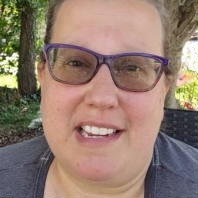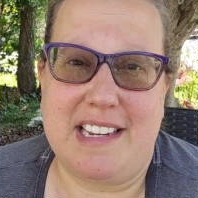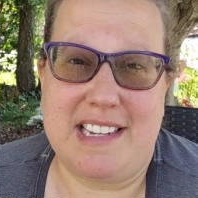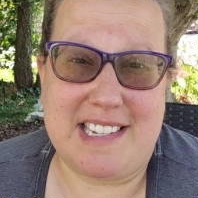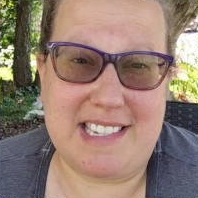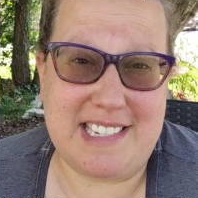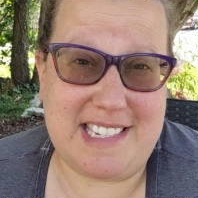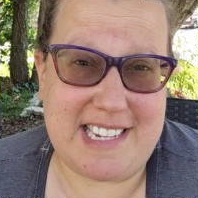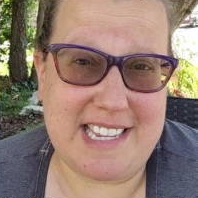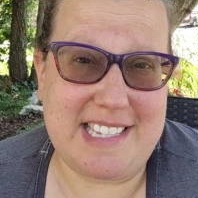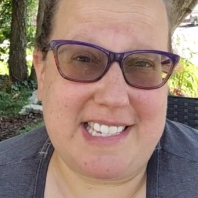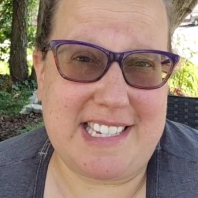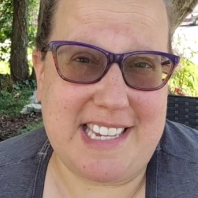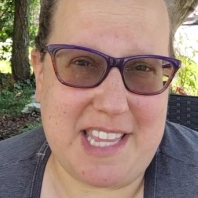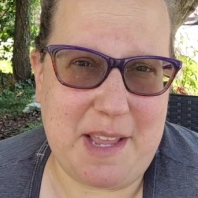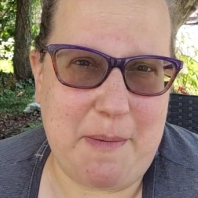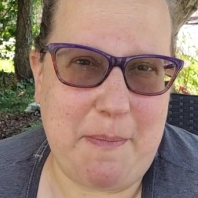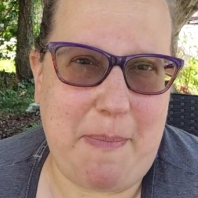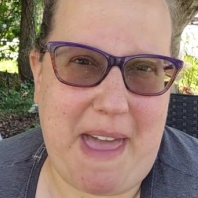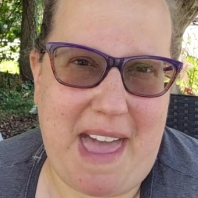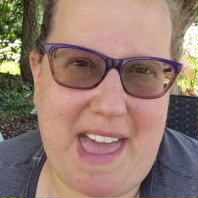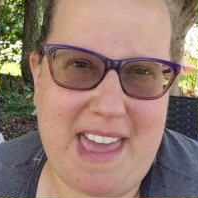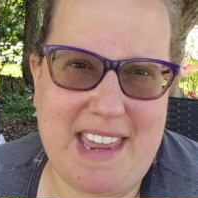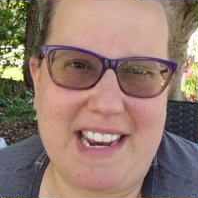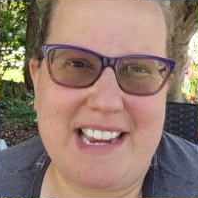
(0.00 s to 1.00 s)
sits in the
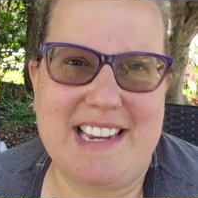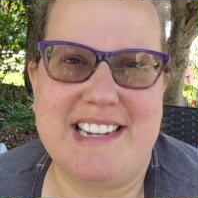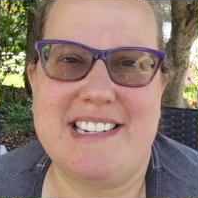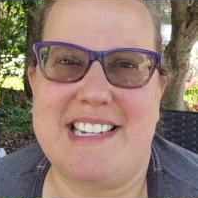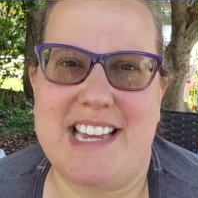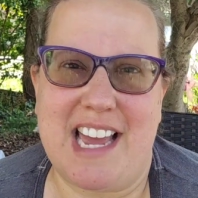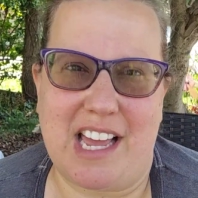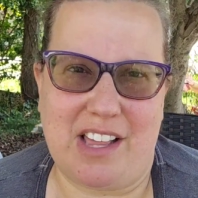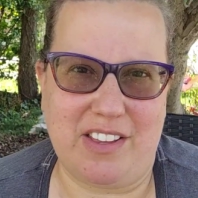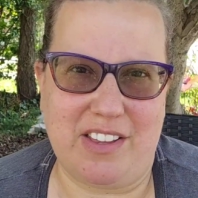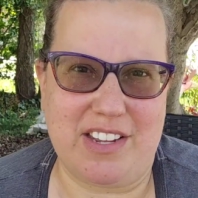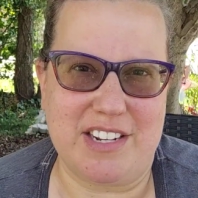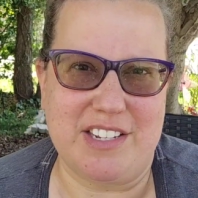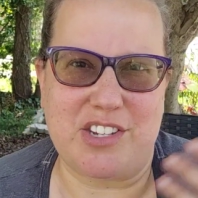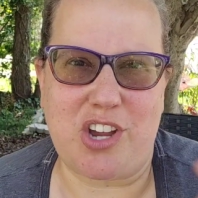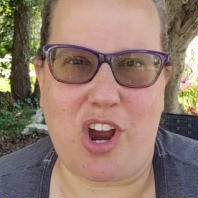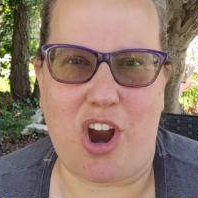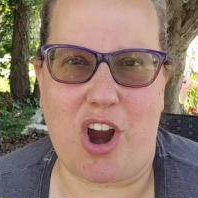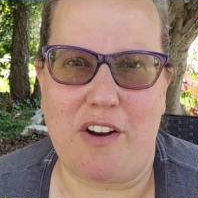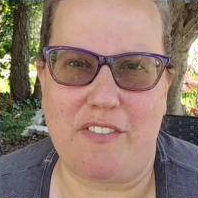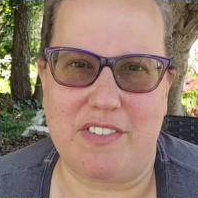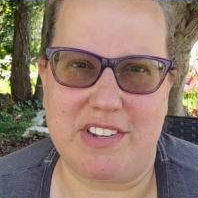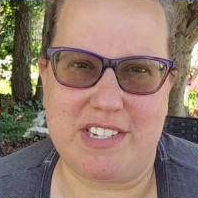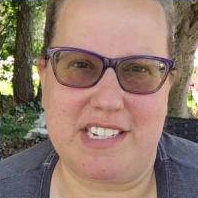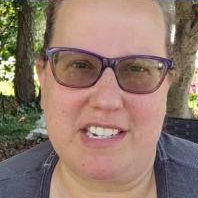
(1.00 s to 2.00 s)
bed until it is
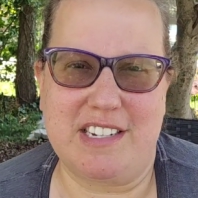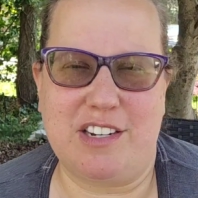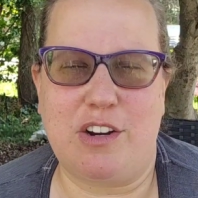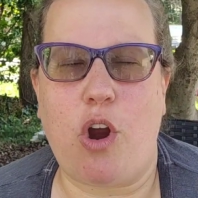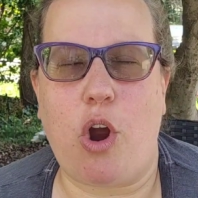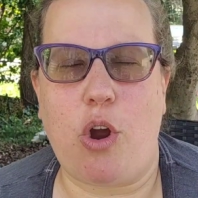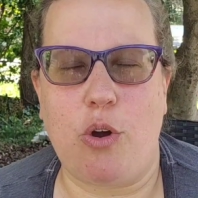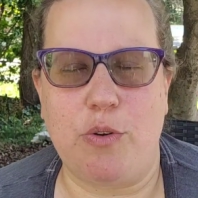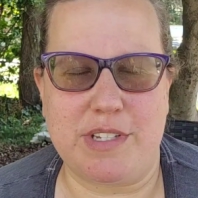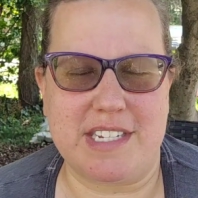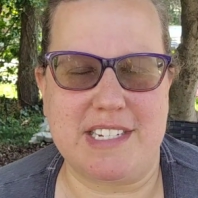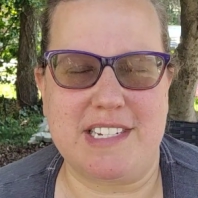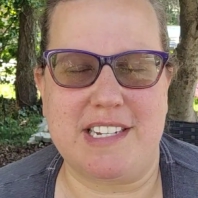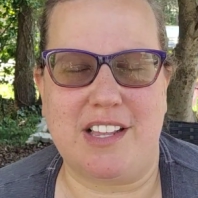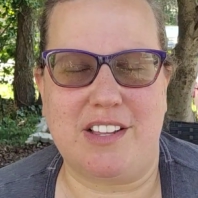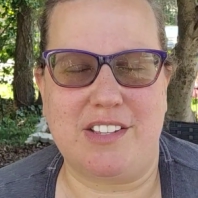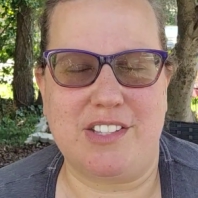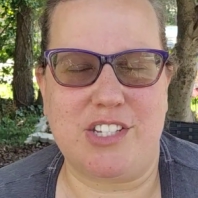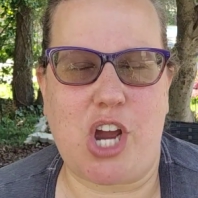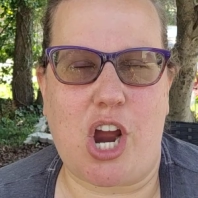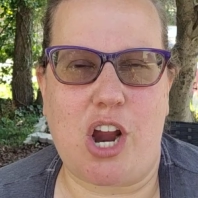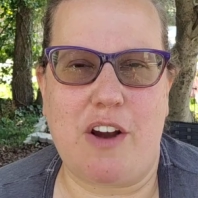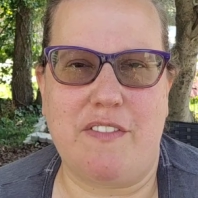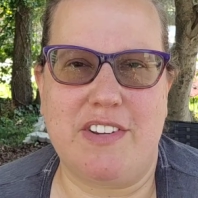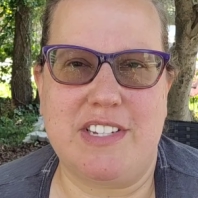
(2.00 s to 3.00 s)
harvested, grows until
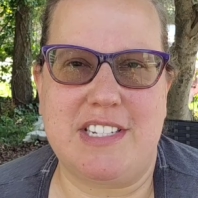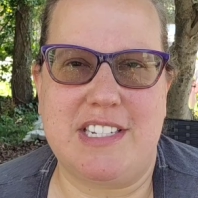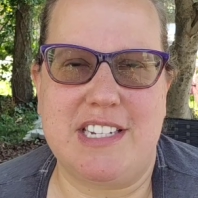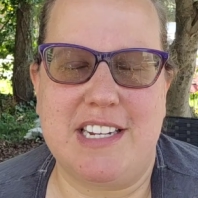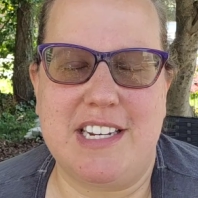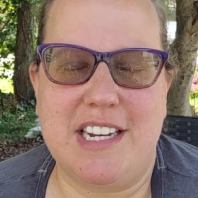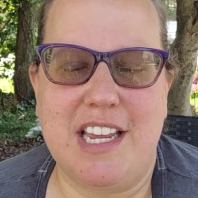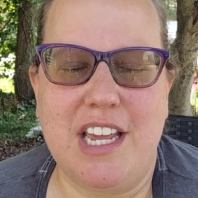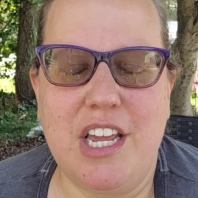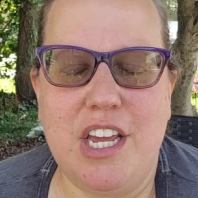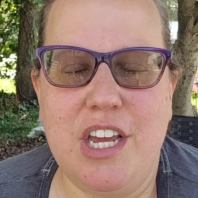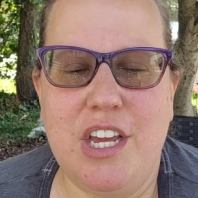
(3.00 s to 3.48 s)
it's harvested.